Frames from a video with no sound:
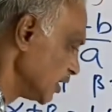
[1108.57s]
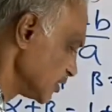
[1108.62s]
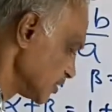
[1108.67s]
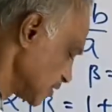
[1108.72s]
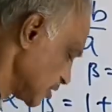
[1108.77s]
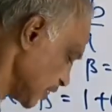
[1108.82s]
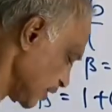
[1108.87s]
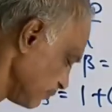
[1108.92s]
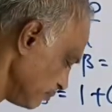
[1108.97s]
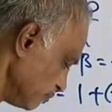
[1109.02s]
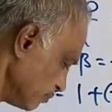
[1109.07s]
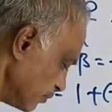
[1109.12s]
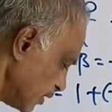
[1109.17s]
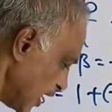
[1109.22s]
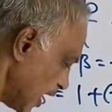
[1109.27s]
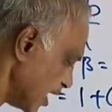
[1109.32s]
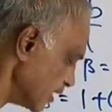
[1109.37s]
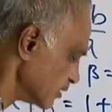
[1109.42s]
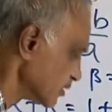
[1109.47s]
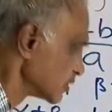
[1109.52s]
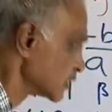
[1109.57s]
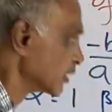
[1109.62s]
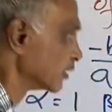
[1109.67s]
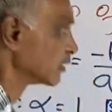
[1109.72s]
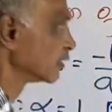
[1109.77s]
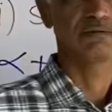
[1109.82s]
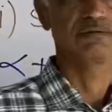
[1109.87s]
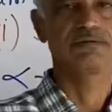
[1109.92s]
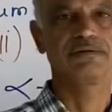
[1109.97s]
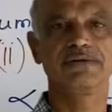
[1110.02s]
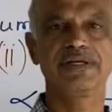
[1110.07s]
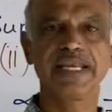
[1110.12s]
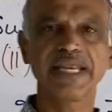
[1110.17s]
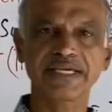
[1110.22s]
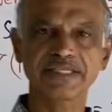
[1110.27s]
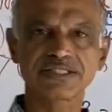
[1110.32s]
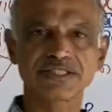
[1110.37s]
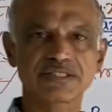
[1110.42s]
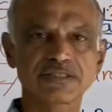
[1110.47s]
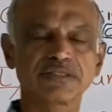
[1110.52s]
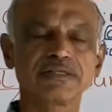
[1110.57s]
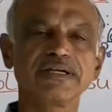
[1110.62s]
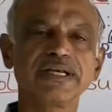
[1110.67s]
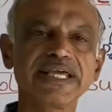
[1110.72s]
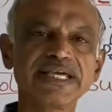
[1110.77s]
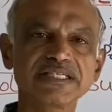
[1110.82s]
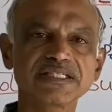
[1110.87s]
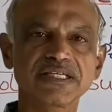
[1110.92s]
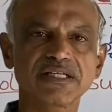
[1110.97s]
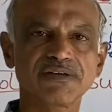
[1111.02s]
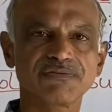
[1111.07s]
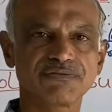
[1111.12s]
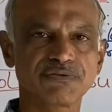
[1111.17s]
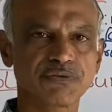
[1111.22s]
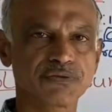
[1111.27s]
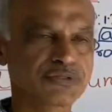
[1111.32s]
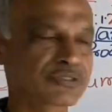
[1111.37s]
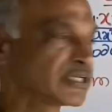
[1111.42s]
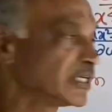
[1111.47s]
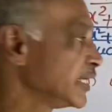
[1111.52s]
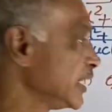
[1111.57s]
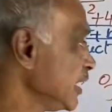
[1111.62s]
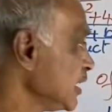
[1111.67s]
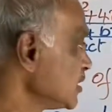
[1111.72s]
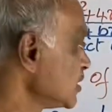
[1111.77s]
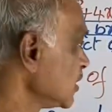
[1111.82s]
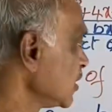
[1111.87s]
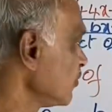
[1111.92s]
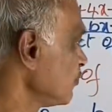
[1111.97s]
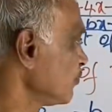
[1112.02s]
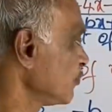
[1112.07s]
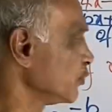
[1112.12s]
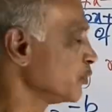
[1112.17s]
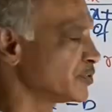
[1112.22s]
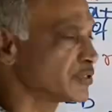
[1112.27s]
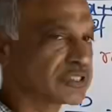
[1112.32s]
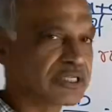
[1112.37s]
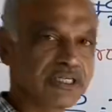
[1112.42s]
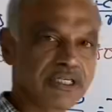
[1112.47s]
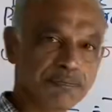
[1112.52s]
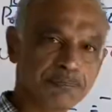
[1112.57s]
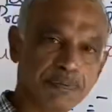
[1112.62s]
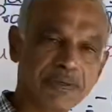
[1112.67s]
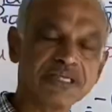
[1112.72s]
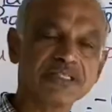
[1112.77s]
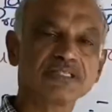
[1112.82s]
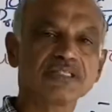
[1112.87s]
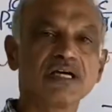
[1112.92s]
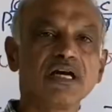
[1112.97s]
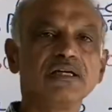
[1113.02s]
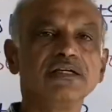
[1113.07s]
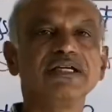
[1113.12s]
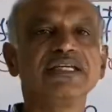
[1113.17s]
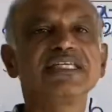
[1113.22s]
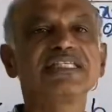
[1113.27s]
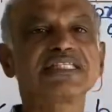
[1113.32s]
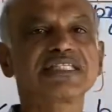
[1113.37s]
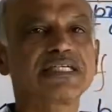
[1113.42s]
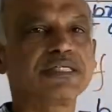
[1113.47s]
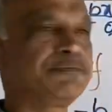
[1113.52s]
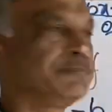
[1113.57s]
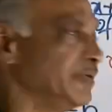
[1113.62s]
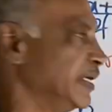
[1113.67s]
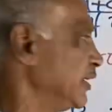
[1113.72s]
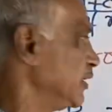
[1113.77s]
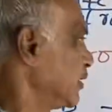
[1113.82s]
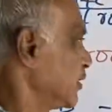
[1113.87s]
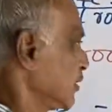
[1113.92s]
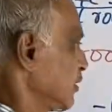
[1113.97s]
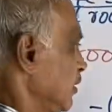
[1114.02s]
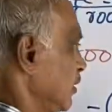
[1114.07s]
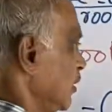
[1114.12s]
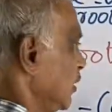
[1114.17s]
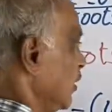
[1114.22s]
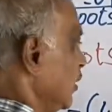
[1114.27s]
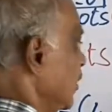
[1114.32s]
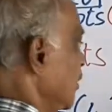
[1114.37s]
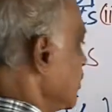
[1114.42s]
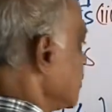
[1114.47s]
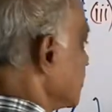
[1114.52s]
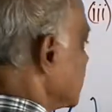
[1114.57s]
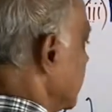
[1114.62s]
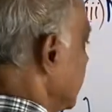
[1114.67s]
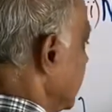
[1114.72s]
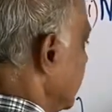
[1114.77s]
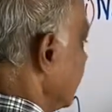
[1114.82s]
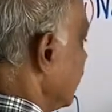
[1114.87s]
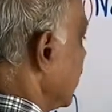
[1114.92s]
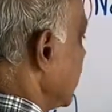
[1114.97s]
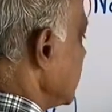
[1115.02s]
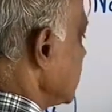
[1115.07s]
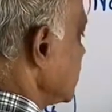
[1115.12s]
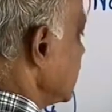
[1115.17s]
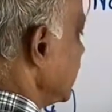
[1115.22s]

same answer. Next, nature of roots. Nature of roots depends on discriminant. Say, what is the